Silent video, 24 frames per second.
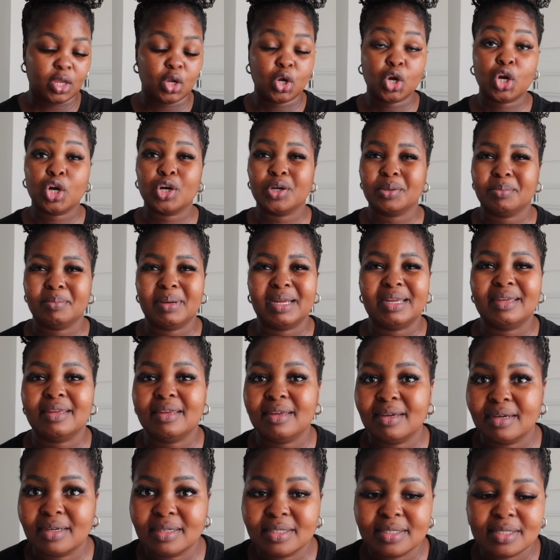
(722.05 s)
hurt my
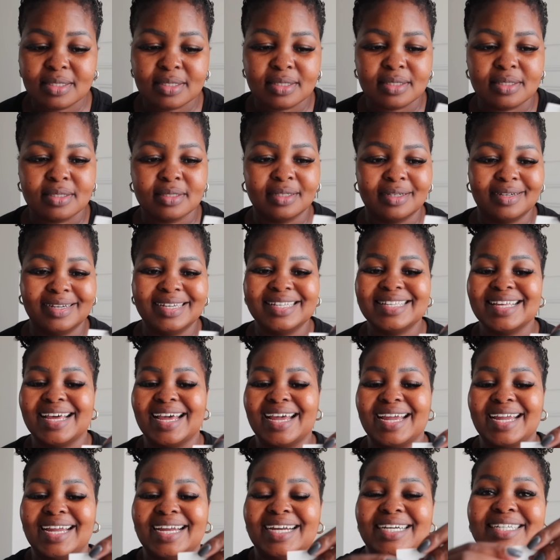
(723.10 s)
ears because
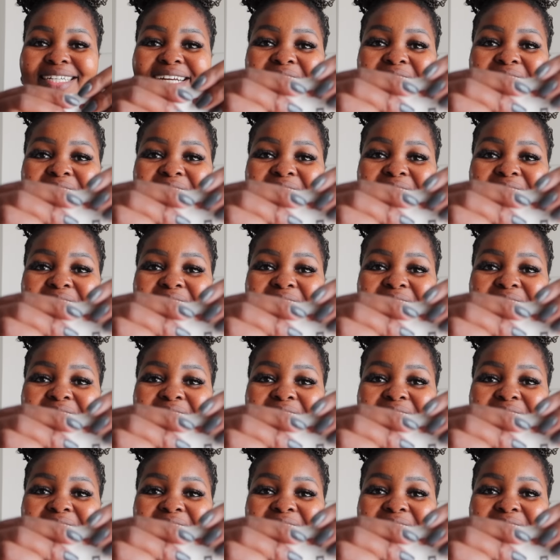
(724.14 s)
I kind